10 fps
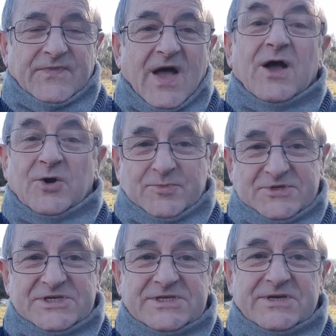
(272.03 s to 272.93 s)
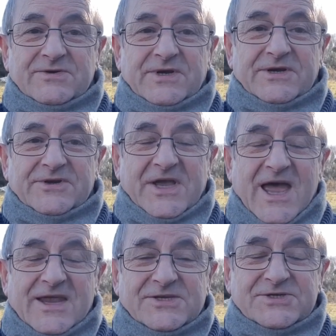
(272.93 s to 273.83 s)
I hope to see you here
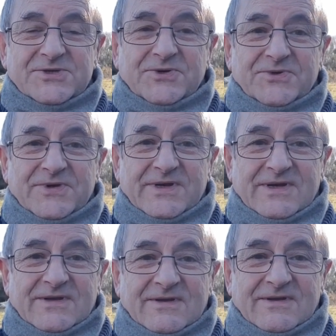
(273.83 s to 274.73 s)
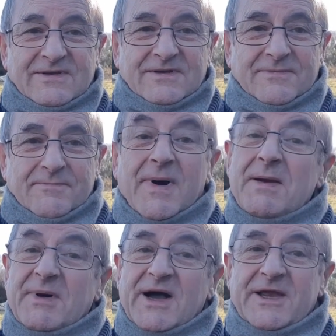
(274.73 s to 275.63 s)
again soon.
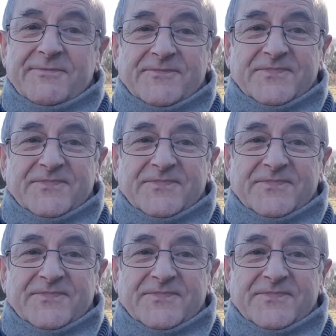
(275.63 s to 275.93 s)
Bye bye.